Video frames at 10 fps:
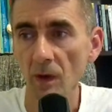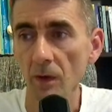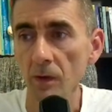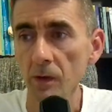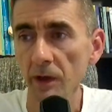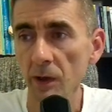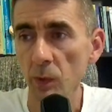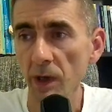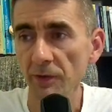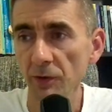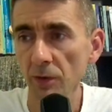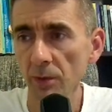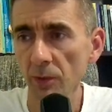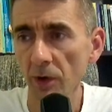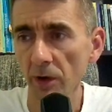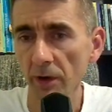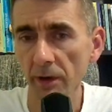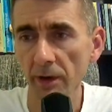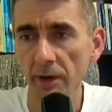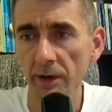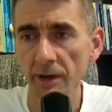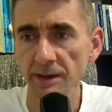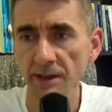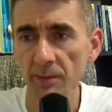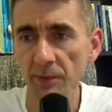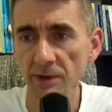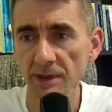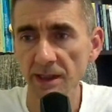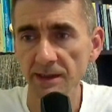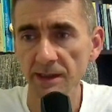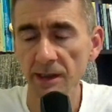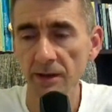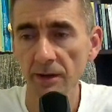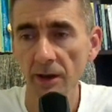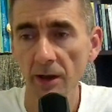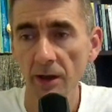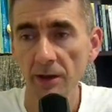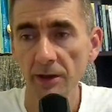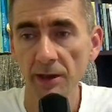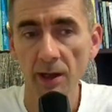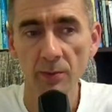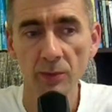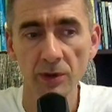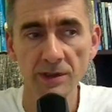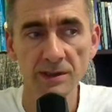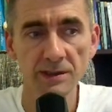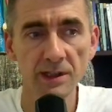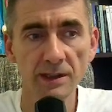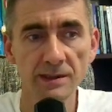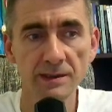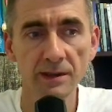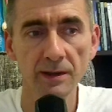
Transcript: Okay, we have two more examples. Let's see number 6.